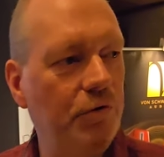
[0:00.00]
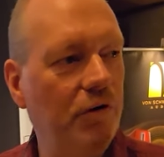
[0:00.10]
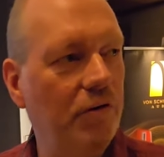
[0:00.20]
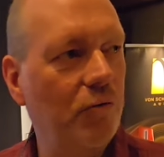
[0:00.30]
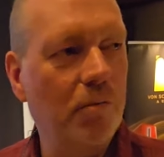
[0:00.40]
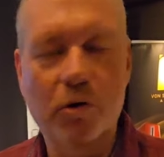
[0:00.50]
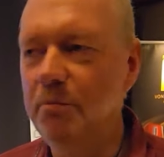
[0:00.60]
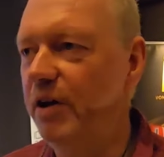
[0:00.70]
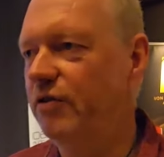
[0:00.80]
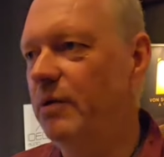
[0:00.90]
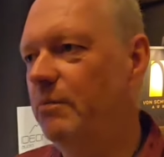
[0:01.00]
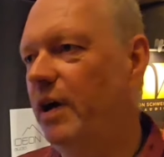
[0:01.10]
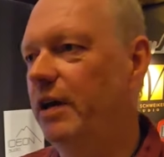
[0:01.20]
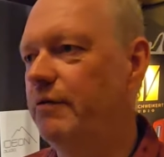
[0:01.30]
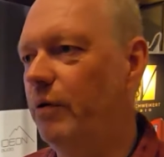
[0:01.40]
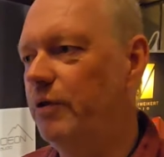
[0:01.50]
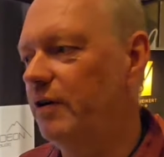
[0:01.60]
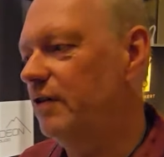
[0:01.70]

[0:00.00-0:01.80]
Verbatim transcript: put a normal measurement microphone there,